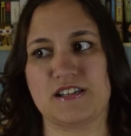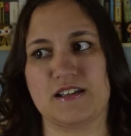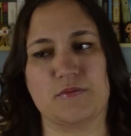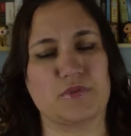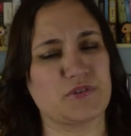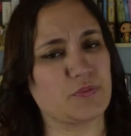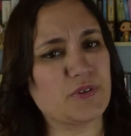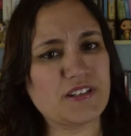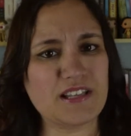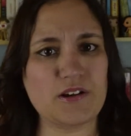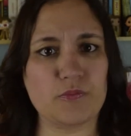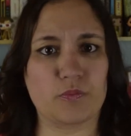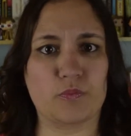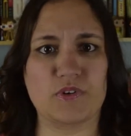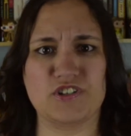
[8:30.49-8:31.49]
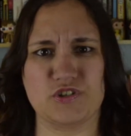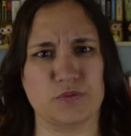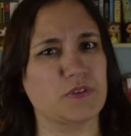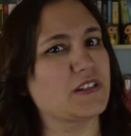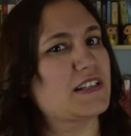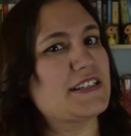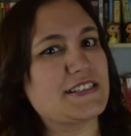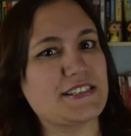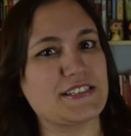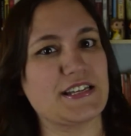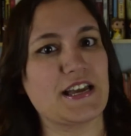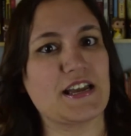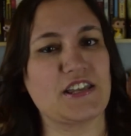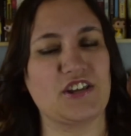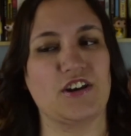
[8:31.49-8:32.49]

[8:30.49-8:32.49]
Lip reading: it was really ritualistic.